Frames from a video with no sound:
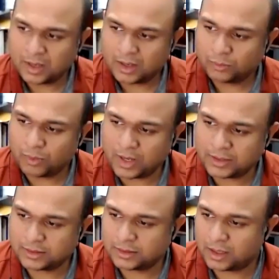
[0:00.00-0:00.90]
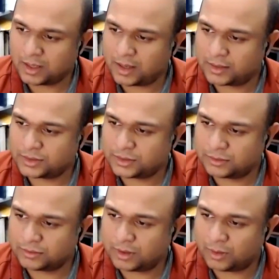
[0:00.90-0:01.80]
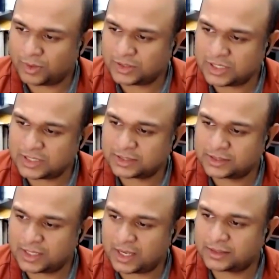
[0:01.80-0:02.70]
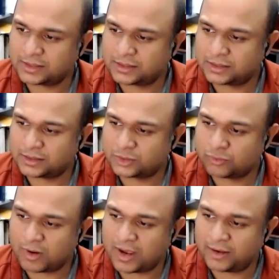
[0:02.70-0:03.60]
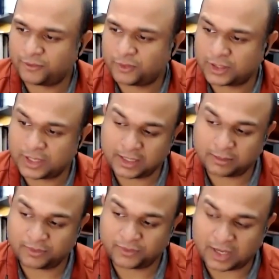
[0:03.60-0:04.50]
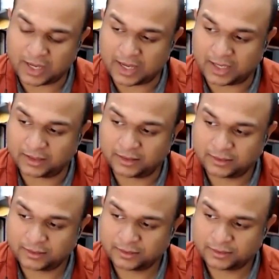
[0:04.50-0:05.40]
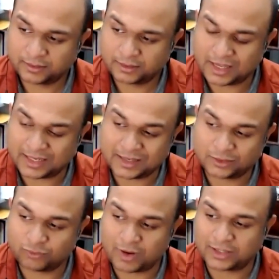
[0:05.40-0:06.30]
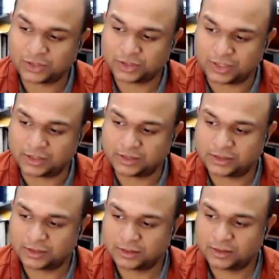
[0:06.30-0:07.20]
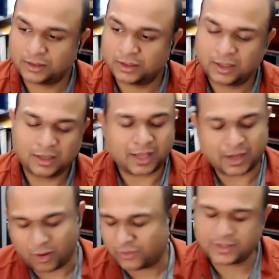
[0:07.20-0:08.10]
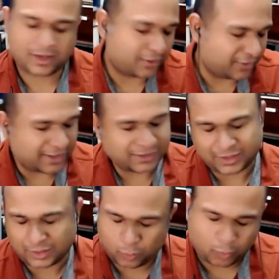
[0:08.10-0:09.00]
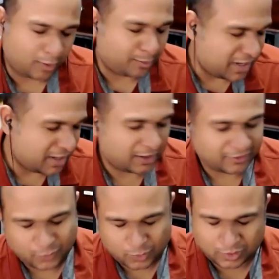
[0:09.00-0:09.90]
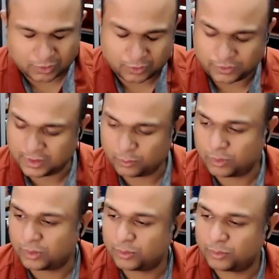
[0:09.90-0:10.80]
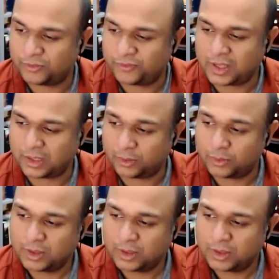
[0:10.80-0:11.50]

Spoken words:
when when Jesus says, "Strive for the kingdom of God and His righteousness," and all these other things like your well-being and food and clothing will follow.